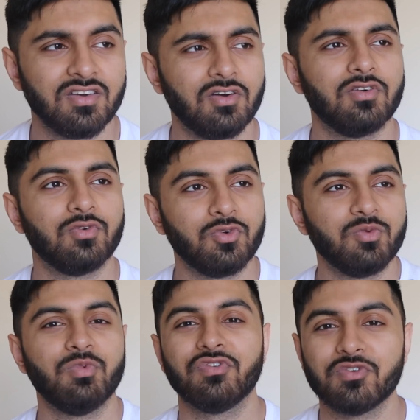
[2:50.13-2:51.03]
or all you
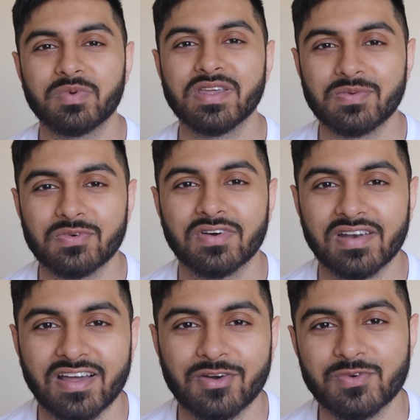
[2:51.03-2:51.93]
beautiful people,
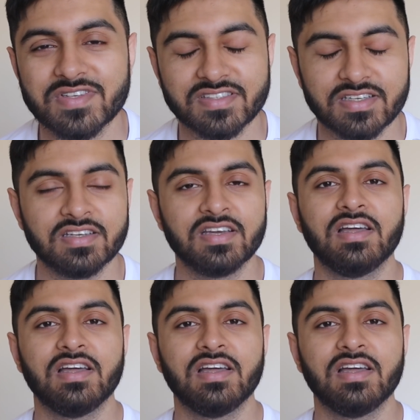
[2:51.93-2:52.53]
like I always say.